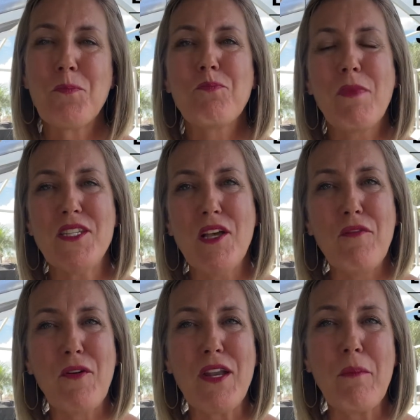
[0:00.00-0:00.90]
My cell
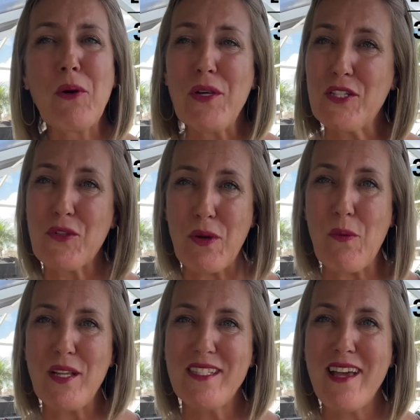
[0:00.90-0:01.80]
phone number is
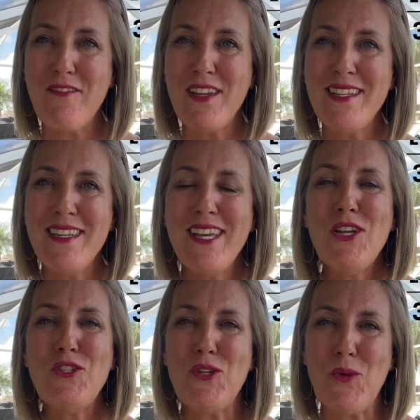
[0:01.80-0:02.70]

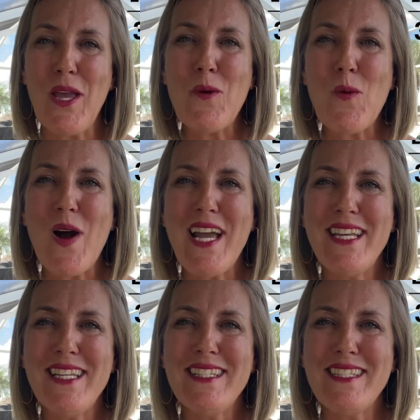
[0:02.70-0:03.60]

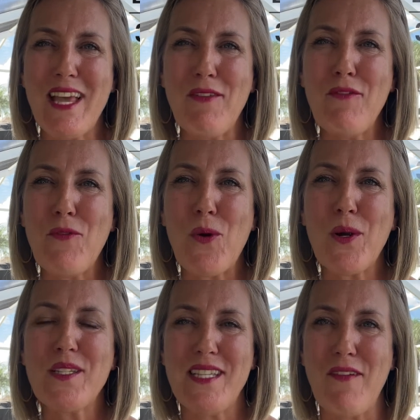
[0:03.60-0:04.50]

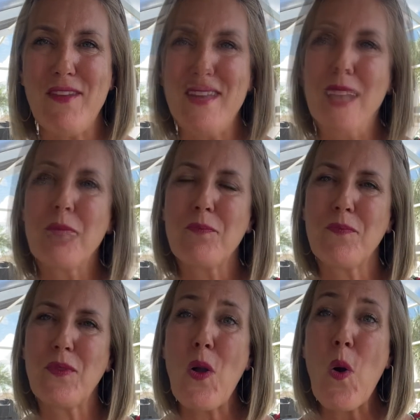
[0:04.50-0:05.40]
317-281-7479.
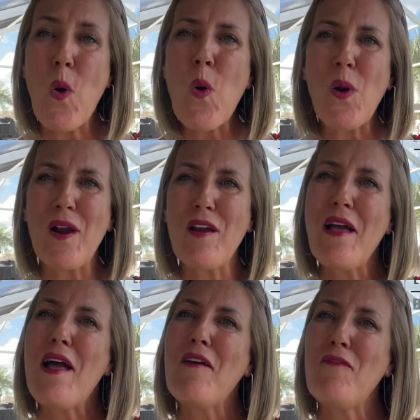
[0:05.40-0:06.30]
Or
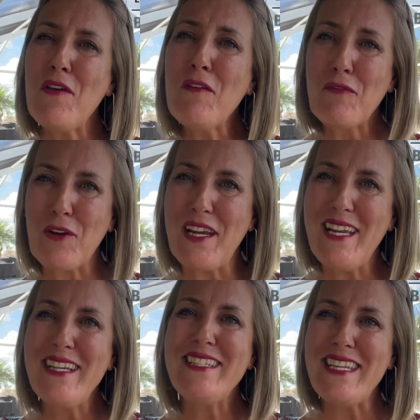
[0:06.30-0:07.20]
feel free
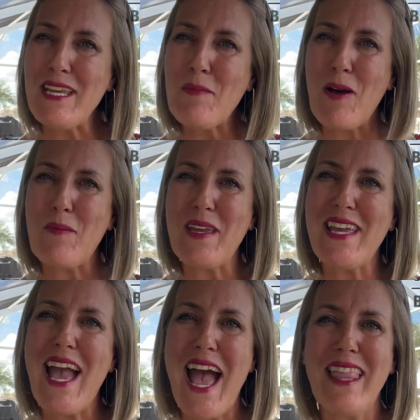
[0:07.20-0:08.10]
to email me
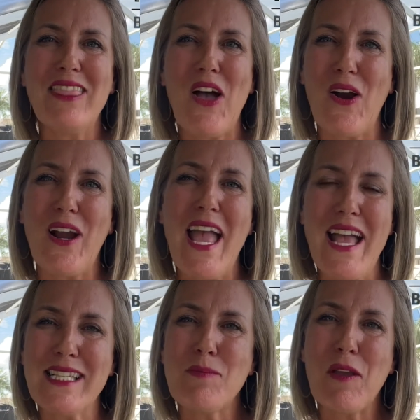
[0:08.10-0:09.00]
at
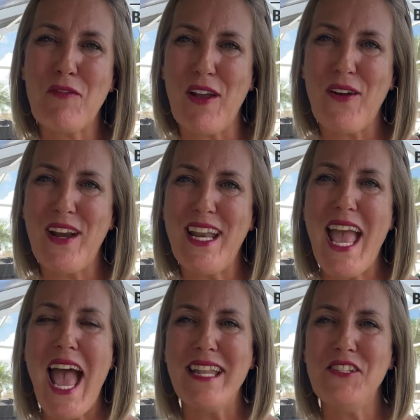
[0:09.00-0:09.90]

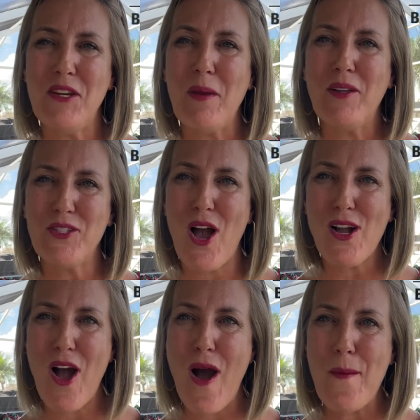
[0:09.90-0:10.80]

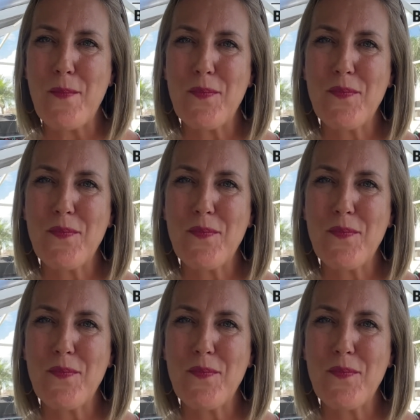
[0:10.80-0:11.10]
laurasmcferrin@gmail.com.